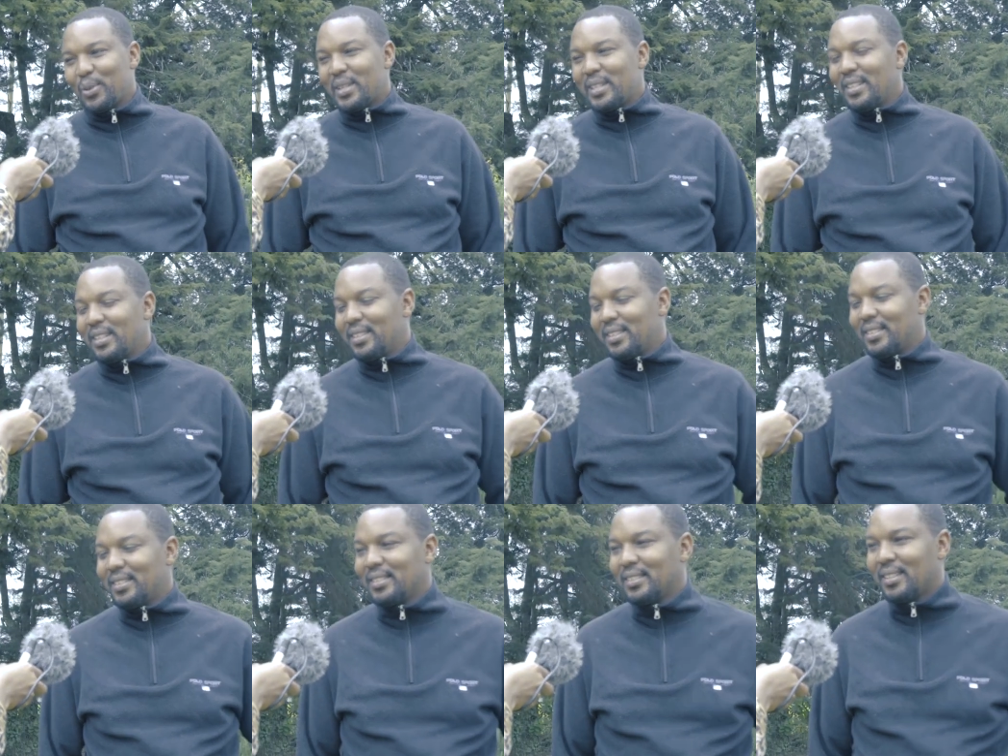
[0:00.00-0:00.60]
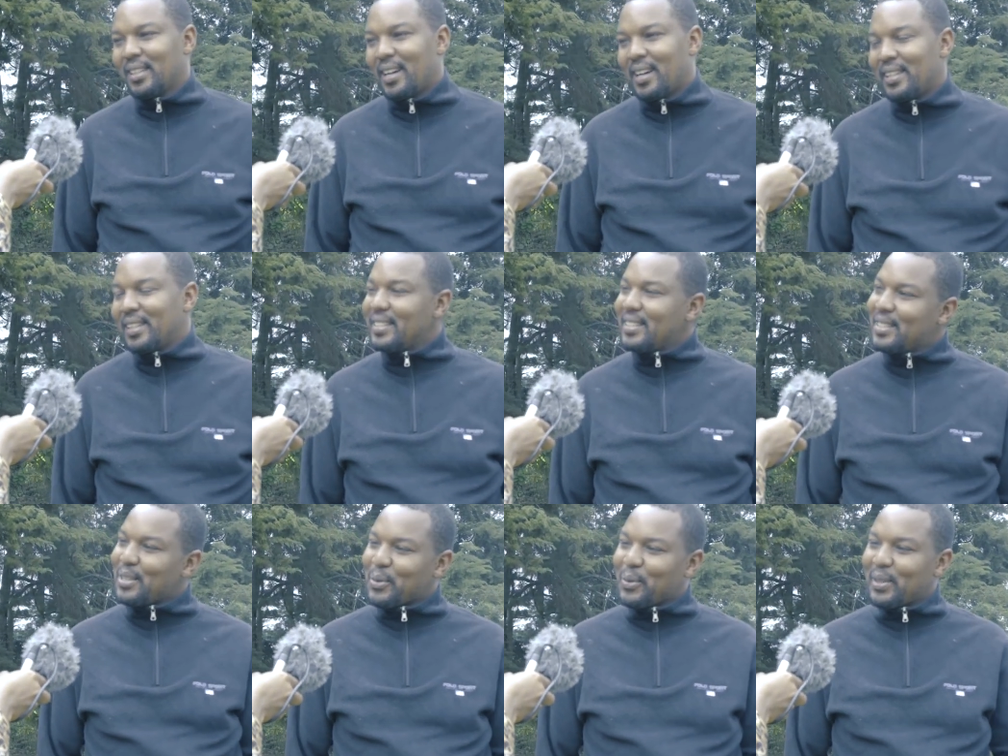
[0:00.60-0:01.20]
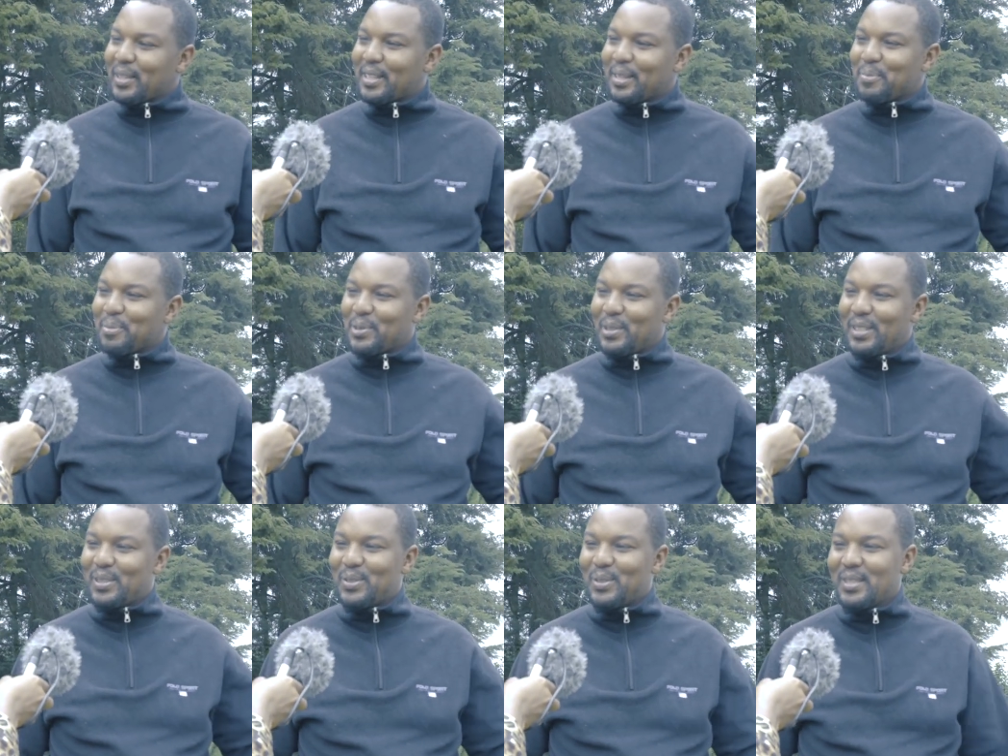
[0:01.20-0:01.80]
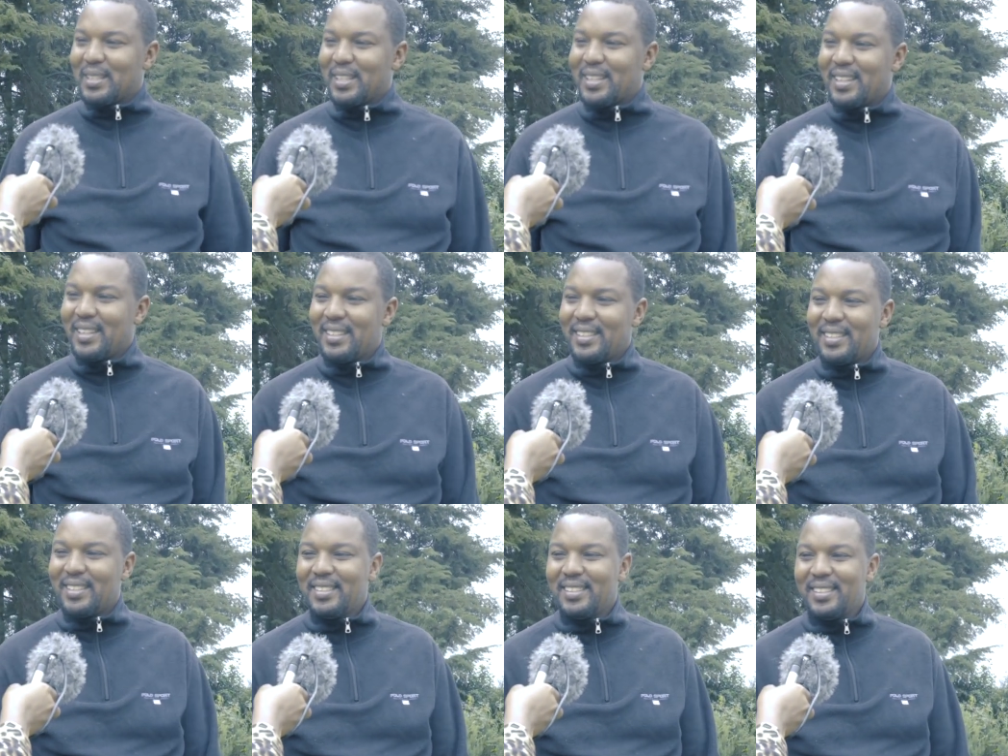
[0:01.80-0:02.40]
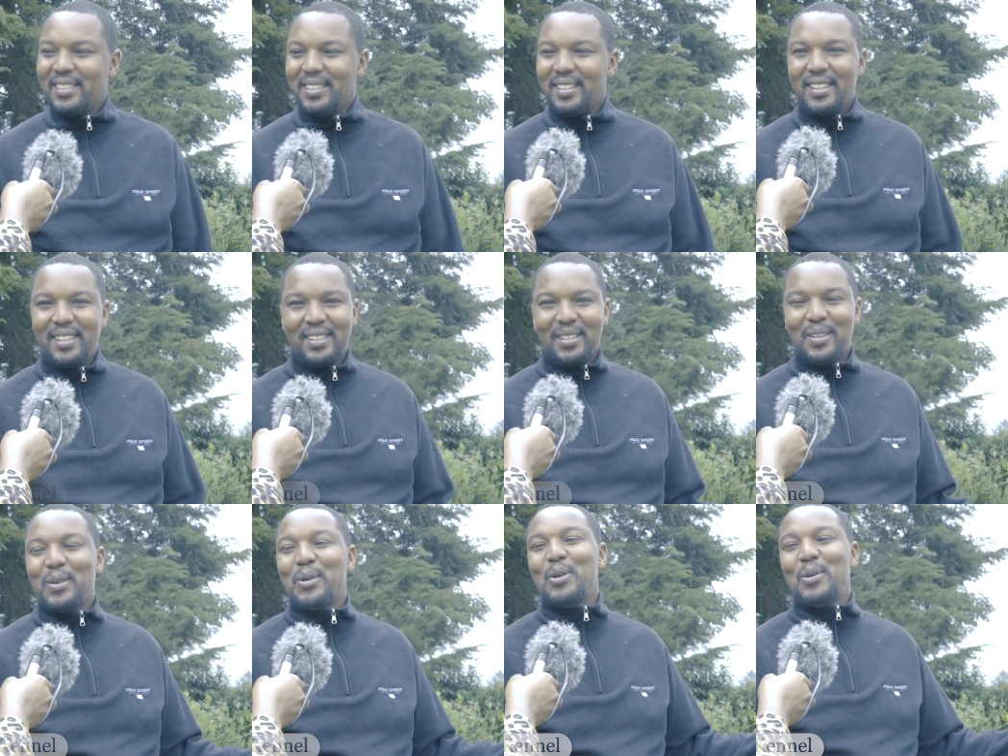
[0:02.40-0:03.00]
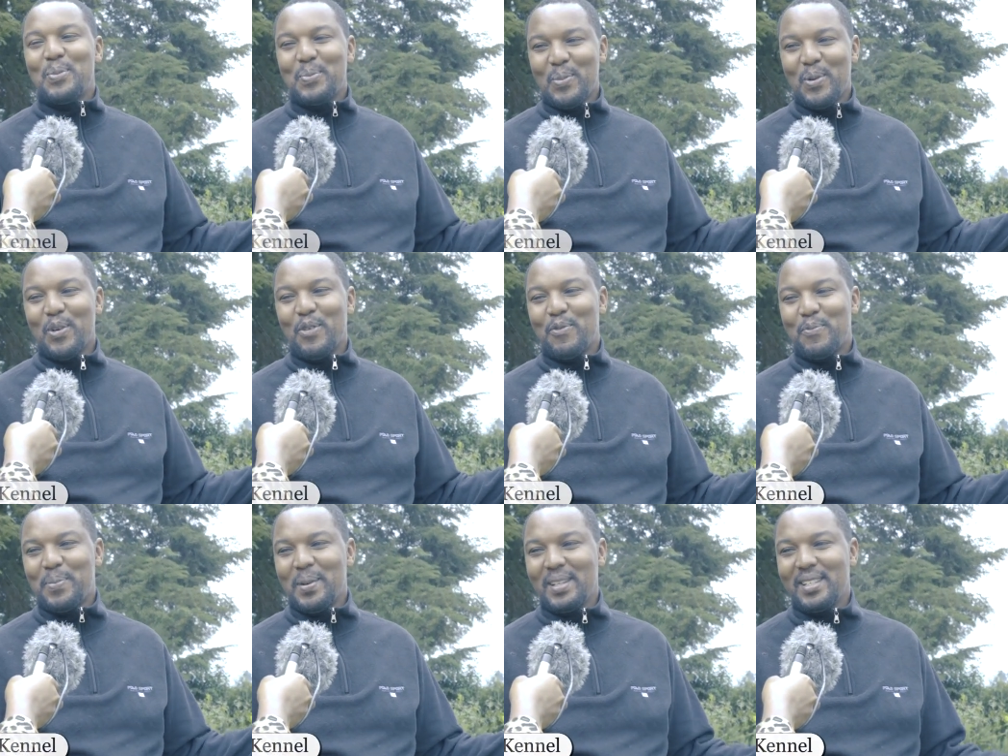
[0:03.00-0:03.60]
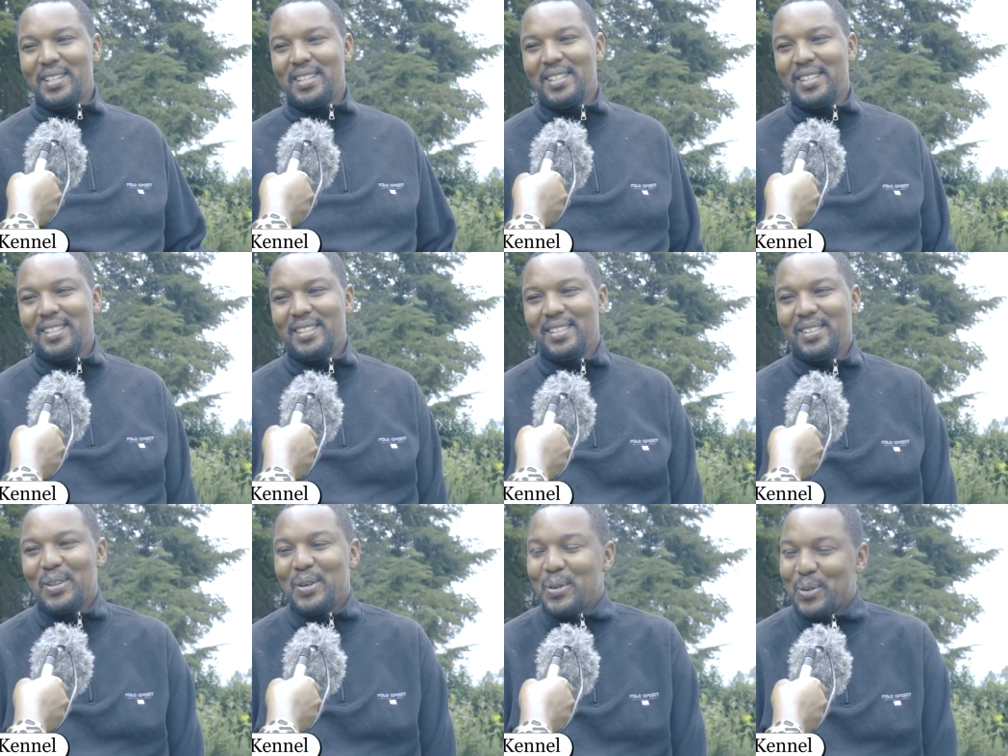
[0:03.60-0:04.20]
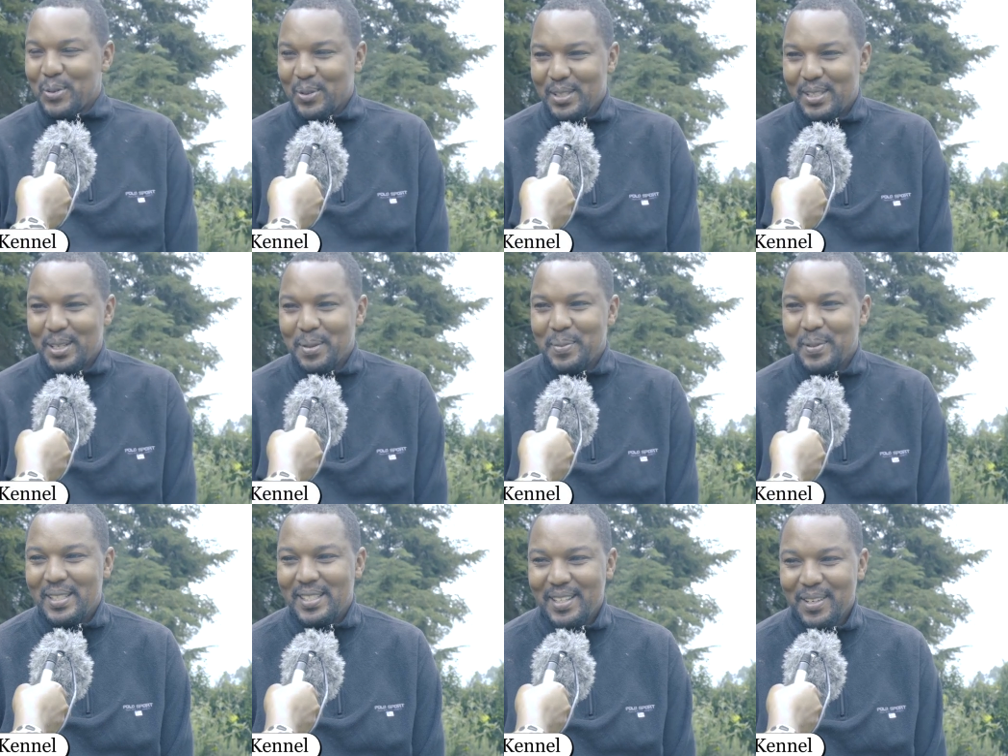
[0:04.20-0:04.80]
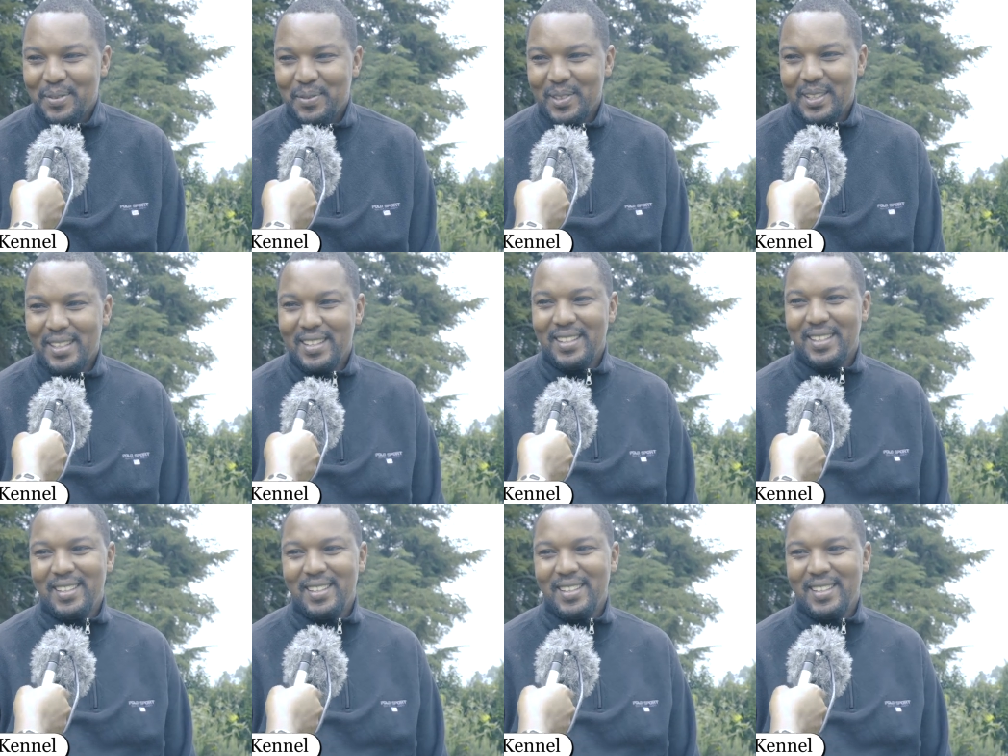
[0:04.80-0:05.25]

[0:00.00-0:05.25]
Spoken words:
Okay, Alinda, welcome to DESOUZA Kennel, the home of Pedigree Long Coat German Shepherd.